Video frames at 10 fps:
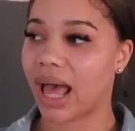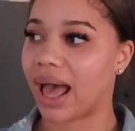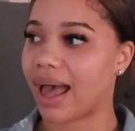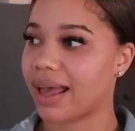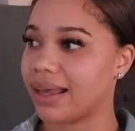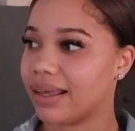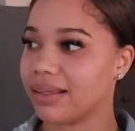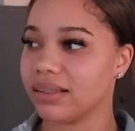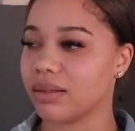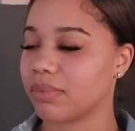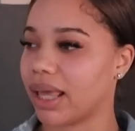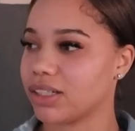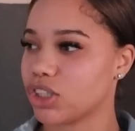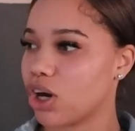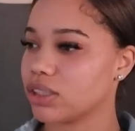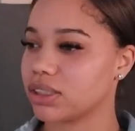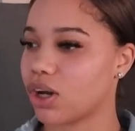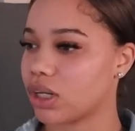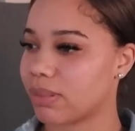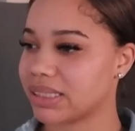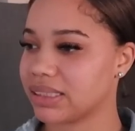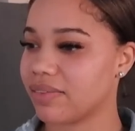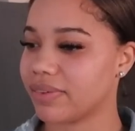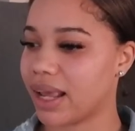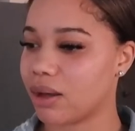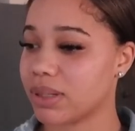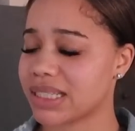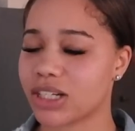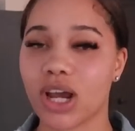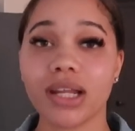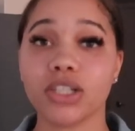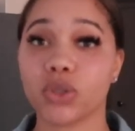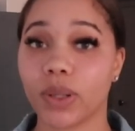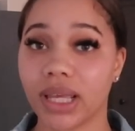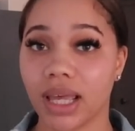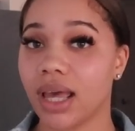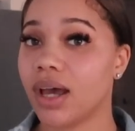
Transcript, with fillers: I am like charging all of my stuff now because I tried to do it